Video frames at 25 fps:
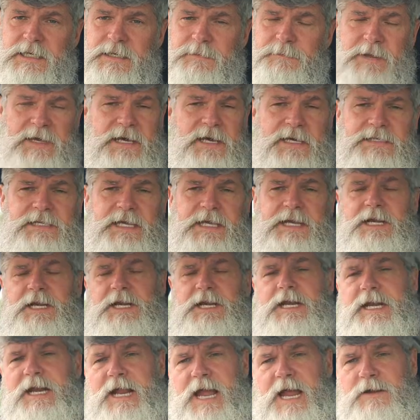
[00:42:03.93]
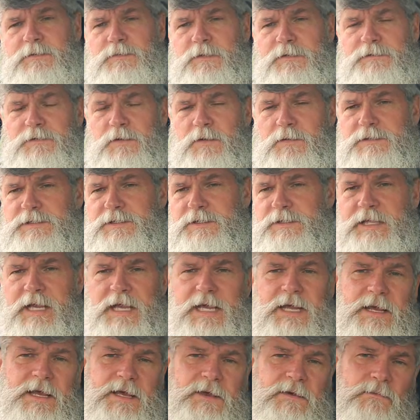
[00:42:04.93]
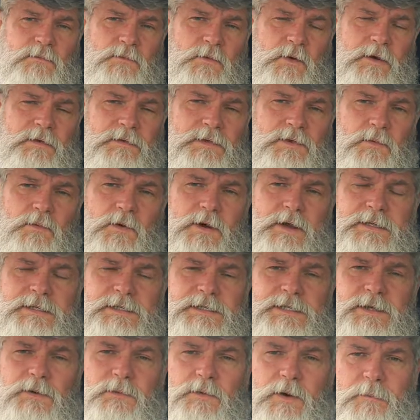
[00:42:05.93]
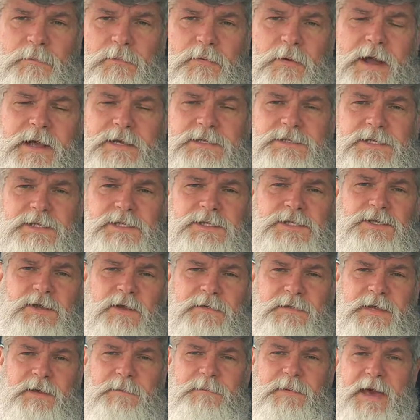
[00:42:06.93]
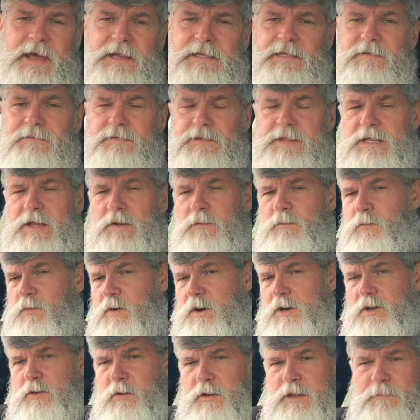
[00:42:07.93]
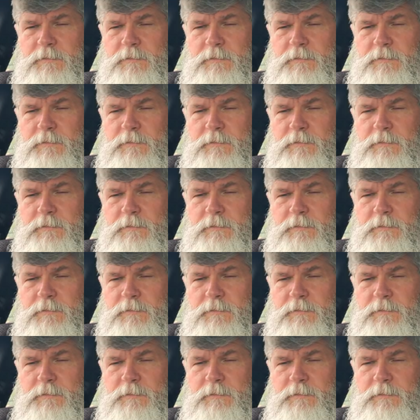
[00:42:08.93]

because they didn't interact with folks. They weren't the ones that were oppressed and saw the impact of it. They weren't going